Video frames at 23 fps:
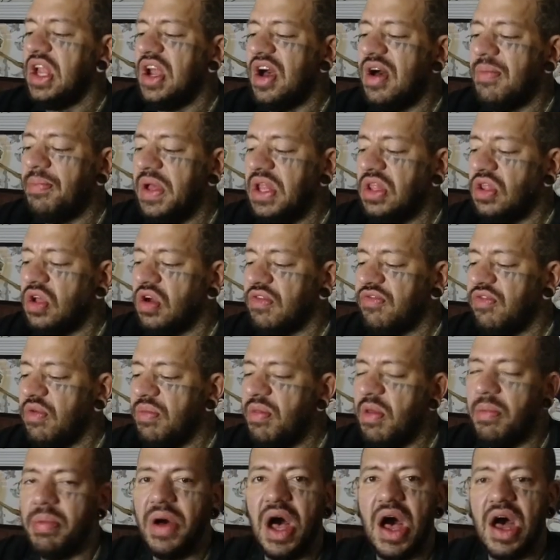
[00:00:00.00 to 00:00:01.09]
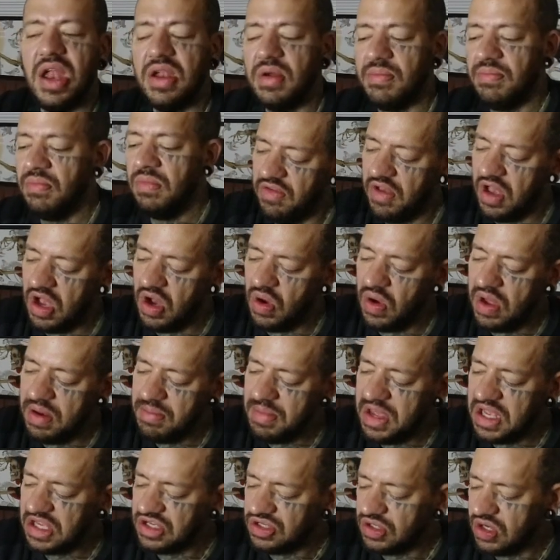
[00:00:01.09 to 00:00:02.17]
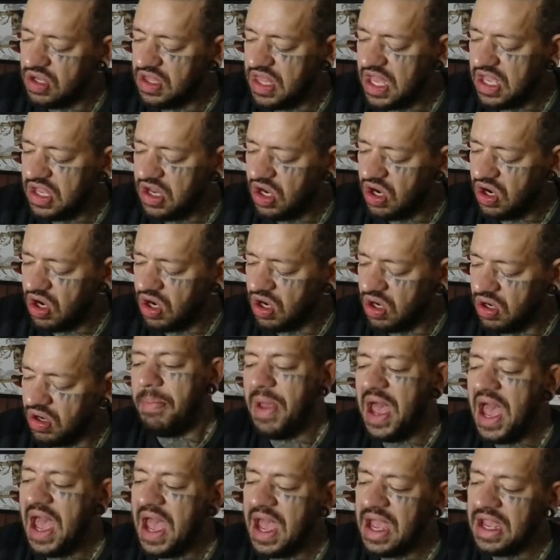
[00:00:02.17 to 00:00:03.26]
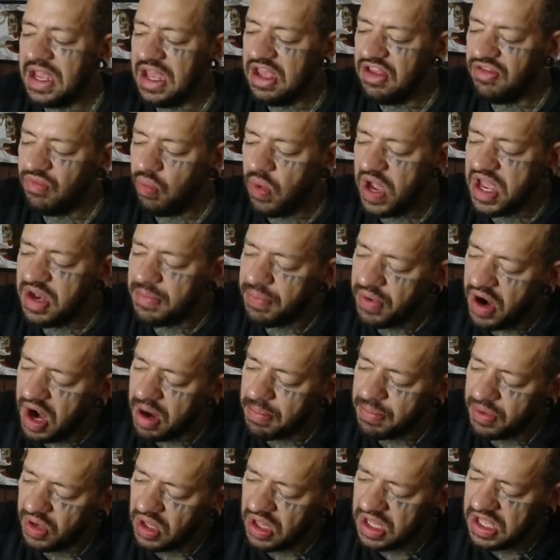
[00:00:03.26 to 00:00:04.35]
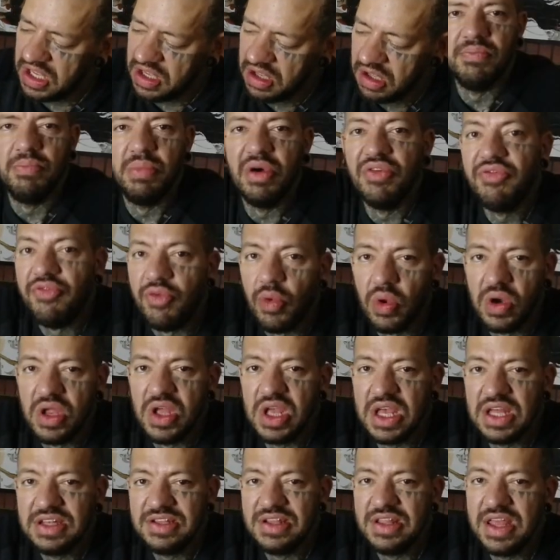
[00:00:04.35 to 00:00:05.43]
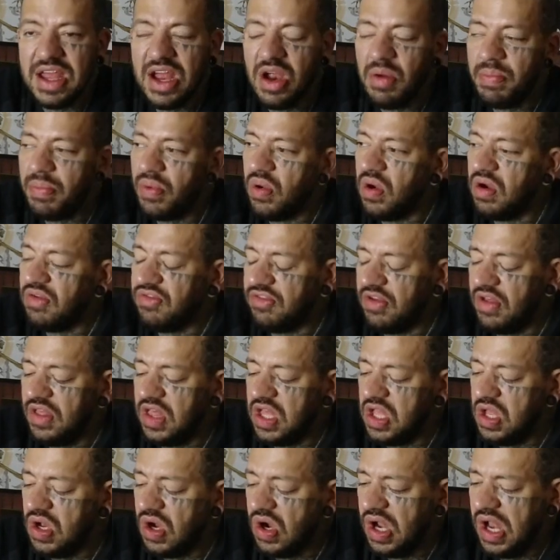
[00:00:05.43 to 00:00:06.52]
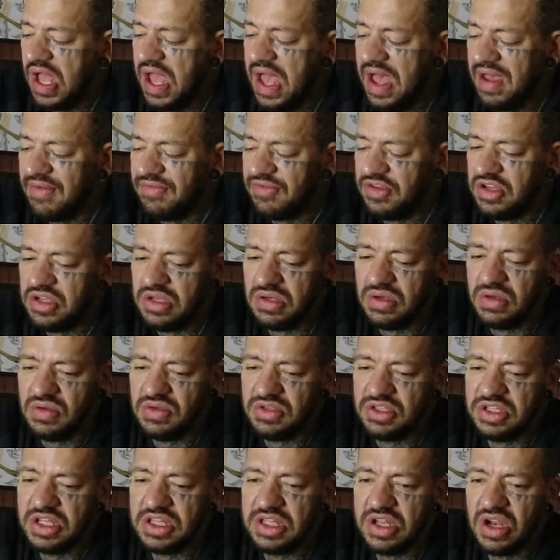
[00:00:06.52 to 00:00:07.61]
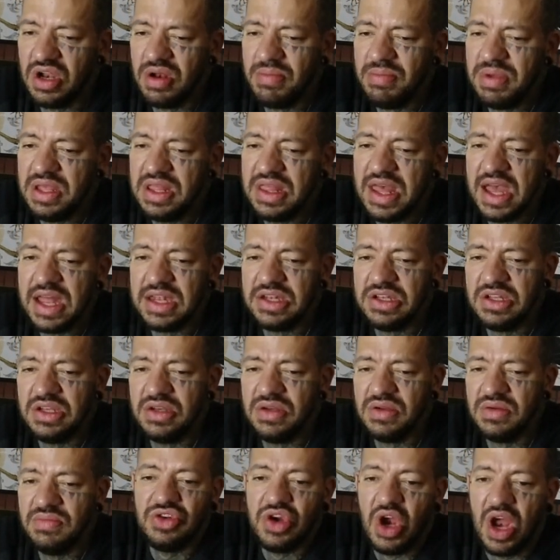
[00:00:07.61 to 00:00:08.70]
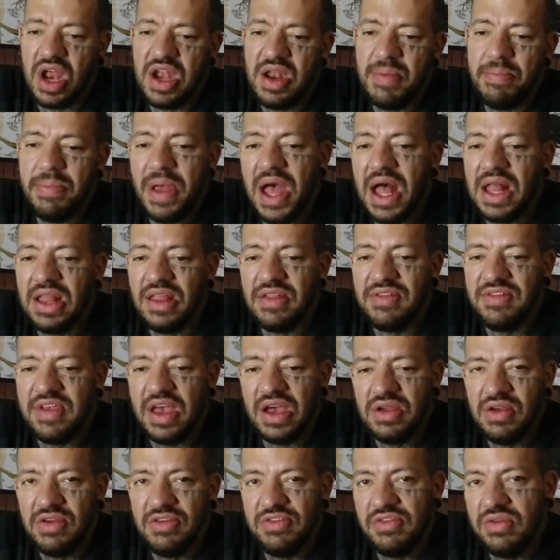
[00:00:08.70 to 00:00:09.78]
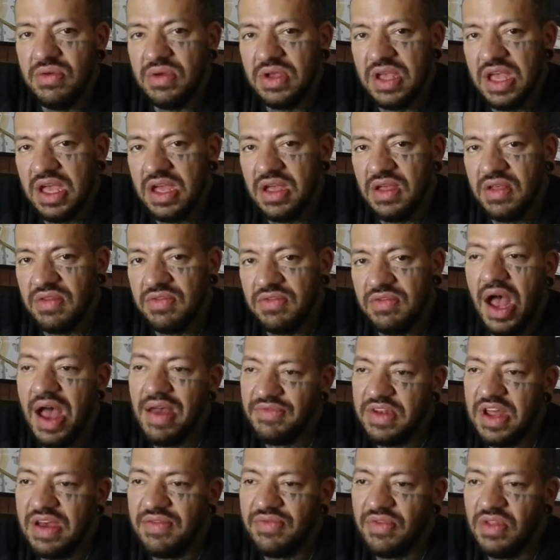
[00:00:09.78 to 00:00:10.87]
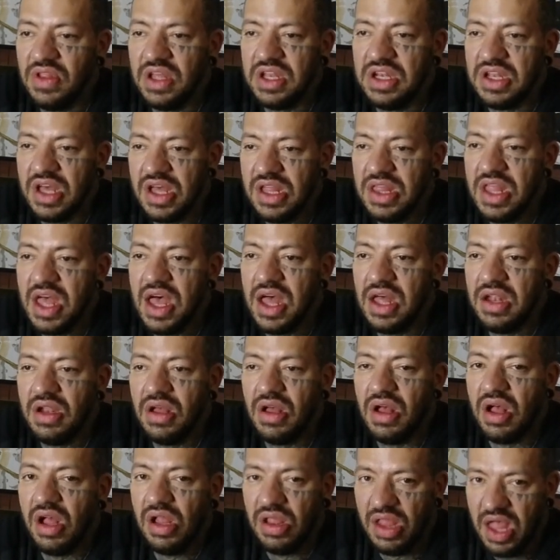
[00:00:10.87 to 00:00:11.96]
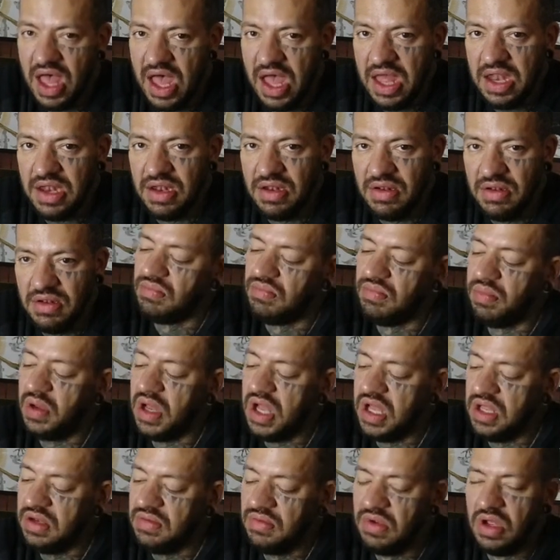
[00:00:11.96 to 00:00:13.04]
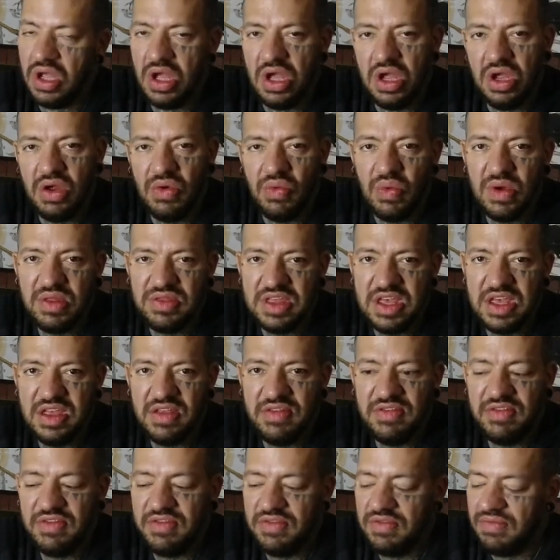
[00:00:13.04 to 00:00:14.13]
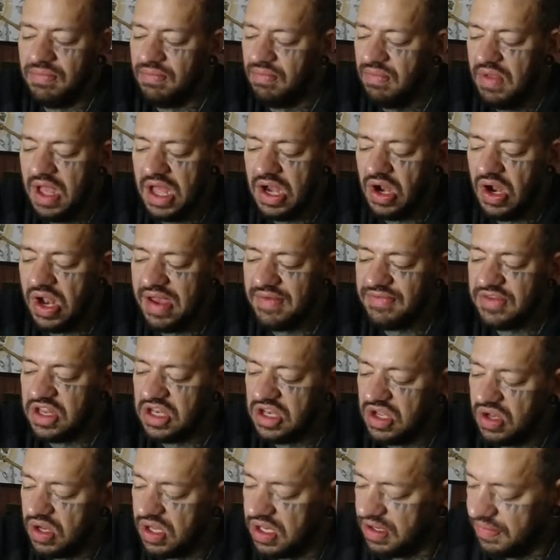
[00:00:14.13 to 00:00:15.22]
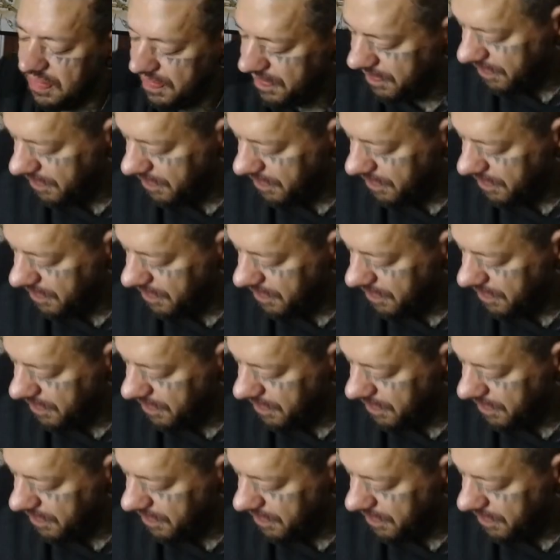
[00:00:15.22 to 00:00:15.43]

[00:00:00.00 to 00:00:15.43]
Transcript: it up and look from the bottom. And make sure that your bag is weighed properly before you get to the airport so that you don't have to sit there and be that dude trying to balance out your suitcase. I've definitely done that a lot, but with this, I don't have to do it.